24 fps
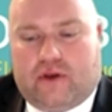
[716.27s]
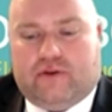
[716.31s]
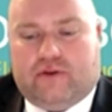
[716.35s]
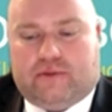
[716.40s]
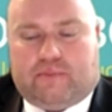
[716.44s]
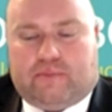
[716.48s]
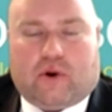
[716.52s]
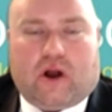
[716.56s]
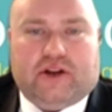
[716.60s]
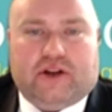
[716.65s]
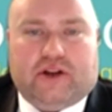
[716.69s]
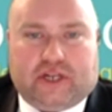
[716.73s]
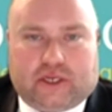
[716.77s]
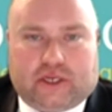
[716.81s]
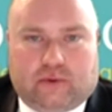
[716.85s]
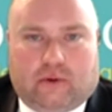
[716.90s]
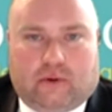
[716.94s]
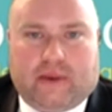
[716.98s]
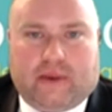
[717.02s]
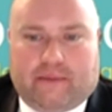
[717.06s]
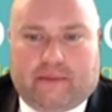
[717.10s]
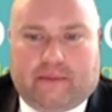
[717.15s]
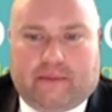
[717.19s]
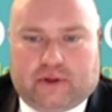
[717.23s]
those projects
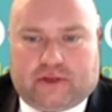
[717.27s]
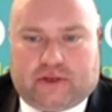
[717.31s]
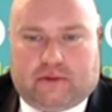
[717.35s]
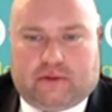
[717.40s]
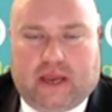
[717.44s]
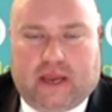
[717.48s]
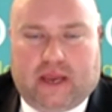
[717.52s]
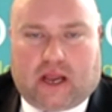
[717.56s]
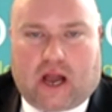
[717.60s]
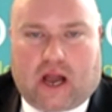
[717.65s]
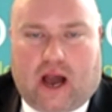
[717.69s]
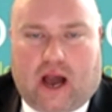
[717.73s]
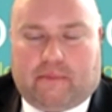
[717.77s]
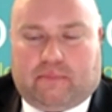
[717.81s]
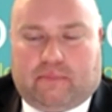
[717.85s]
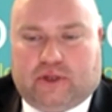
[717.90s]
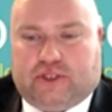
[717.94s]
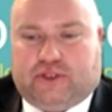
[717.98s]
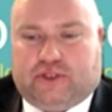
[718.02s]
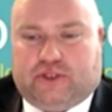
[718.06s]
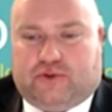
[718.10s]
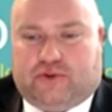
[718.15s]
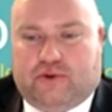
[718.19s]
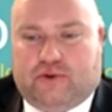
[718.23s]
will be able to be
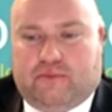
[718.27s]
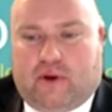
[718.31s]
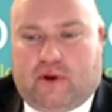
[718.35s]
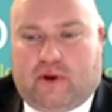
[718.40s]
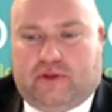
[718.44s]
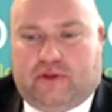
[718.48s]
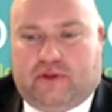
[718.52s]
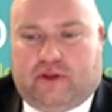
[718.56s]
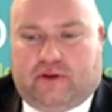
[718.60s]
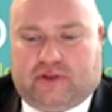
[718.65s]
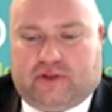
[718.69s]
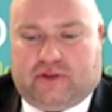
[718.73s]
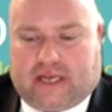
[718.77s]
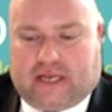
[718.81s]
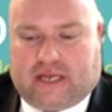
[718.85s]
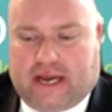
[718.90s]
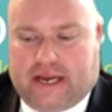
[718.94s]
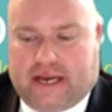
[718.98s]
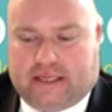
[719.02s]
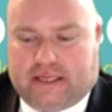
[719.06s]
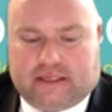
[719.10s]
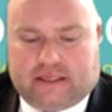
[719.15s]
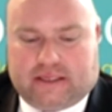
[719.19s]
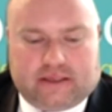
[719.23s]
accomplished through both of those
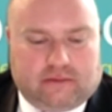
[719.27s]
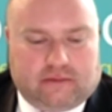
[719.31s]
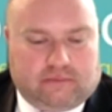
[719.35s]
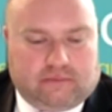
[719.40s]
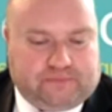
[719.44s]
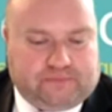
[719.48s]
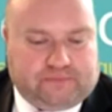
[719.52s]
sites.